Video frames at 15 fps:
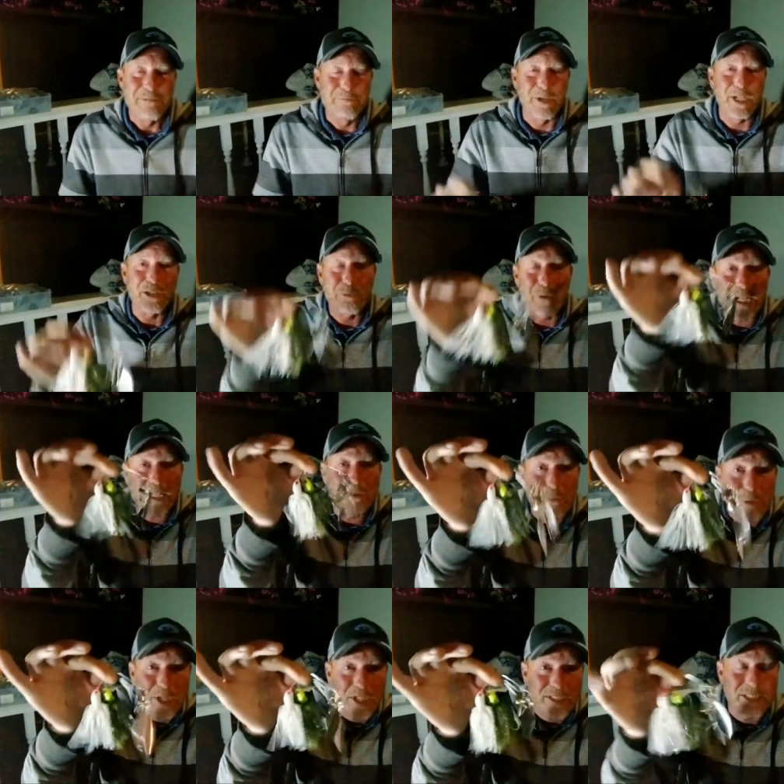But the way this
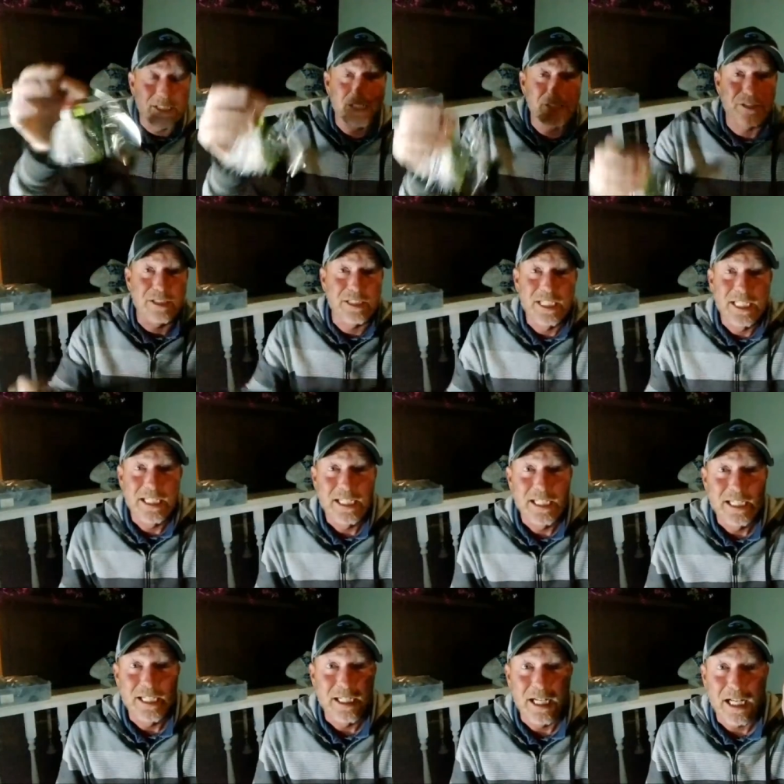works is
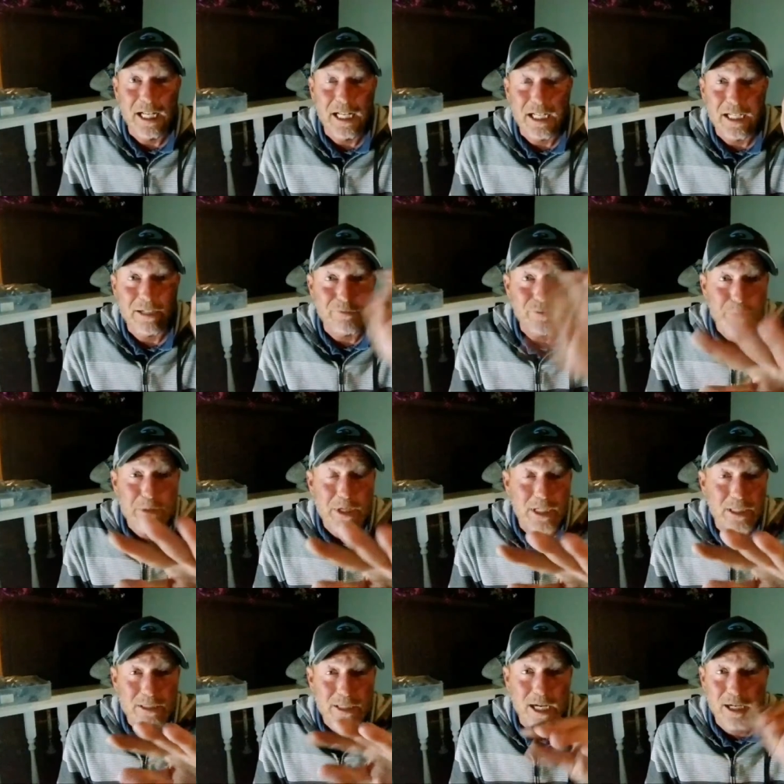in a few
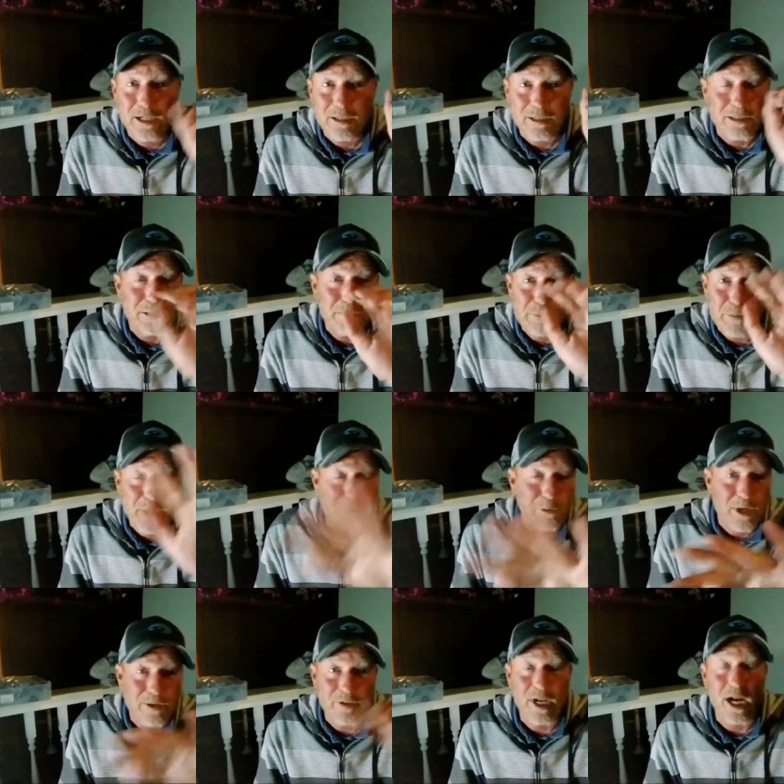minutes now, in a minute or
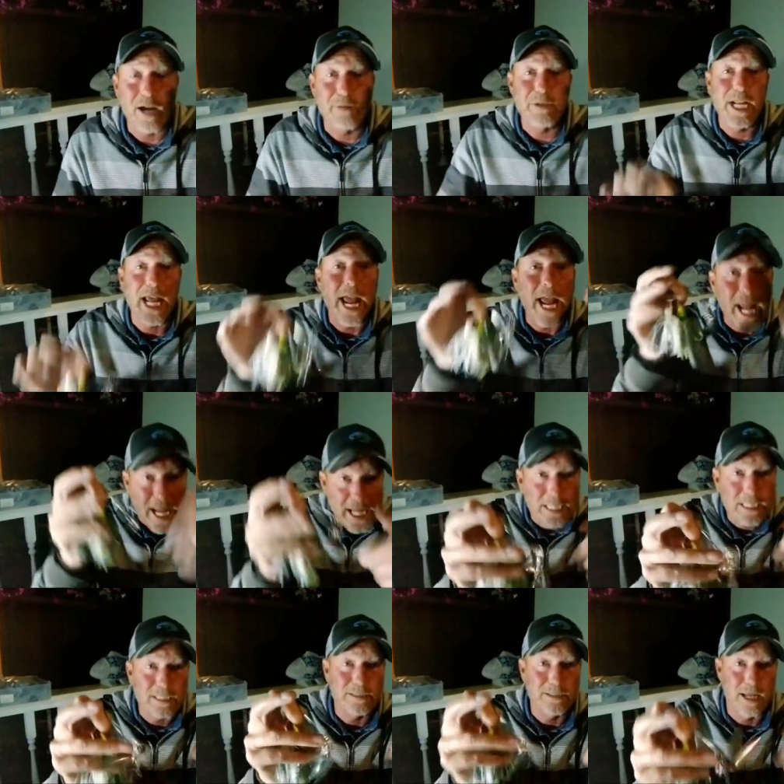whatever, I'm going to end
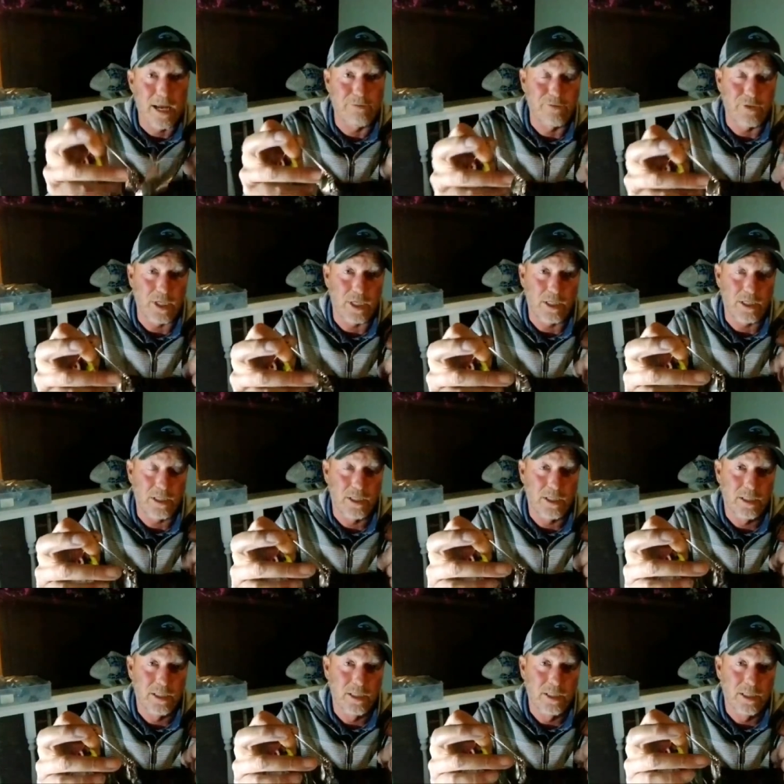this live feed.
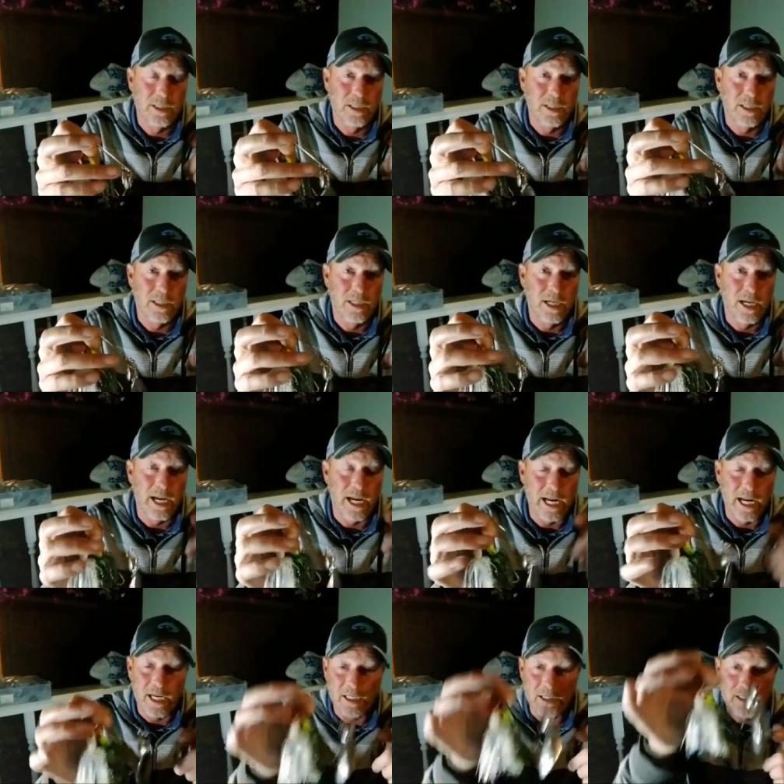
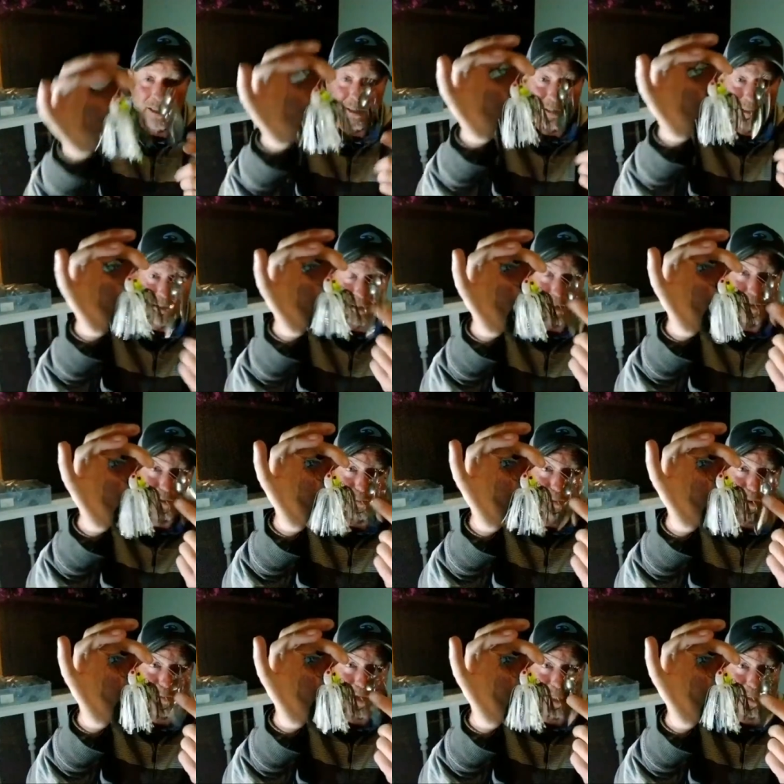And these
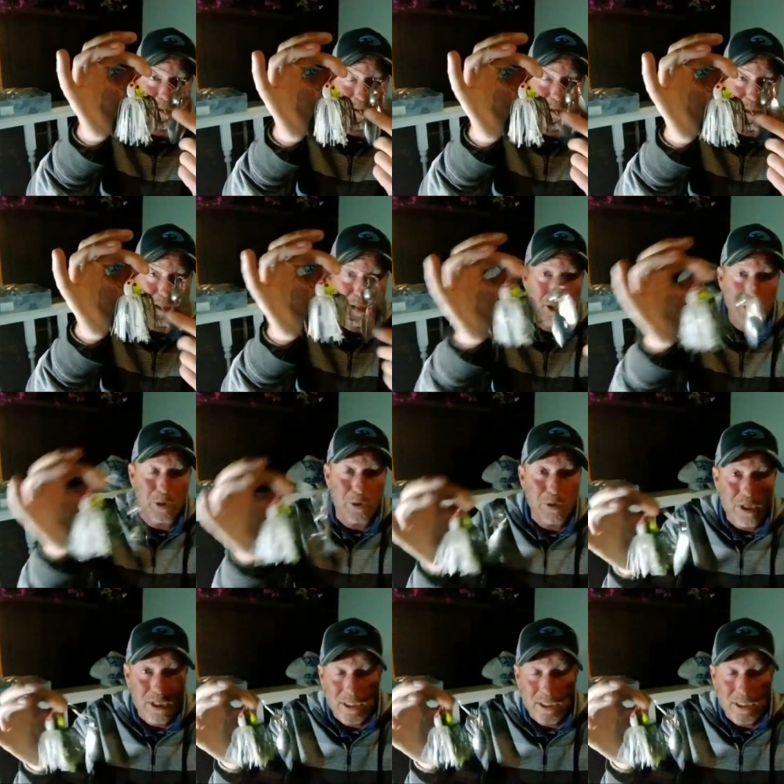spinnerbaits are going to go